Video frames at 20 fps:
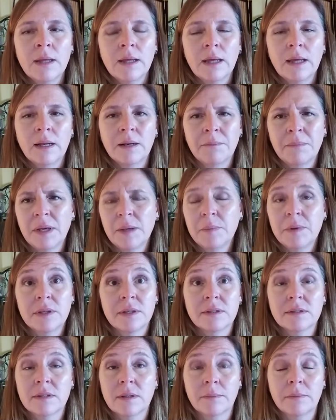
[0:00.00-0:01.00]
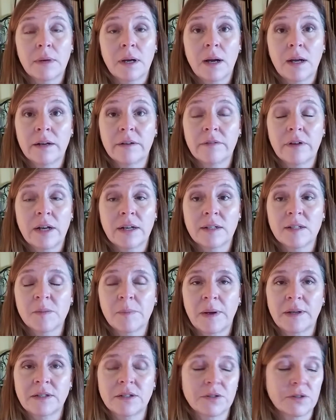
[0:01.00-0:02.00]
And it may be in some kind of
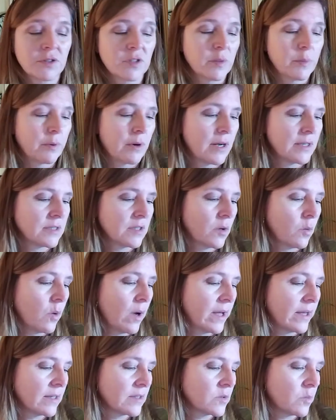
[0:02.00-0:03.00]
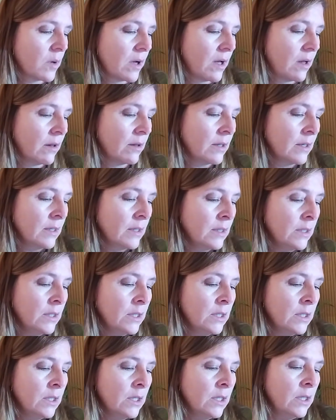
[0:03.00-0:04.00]
unexpected or surprising way as well.
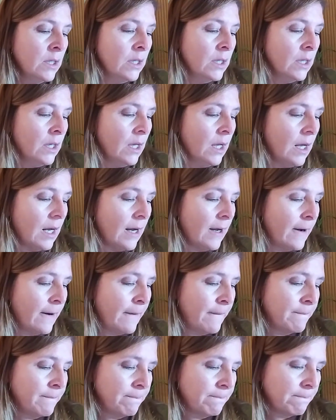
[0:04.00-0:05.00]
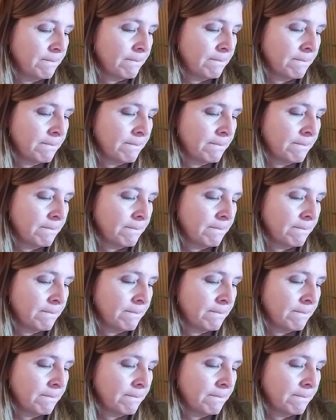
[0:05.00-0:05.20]
Um,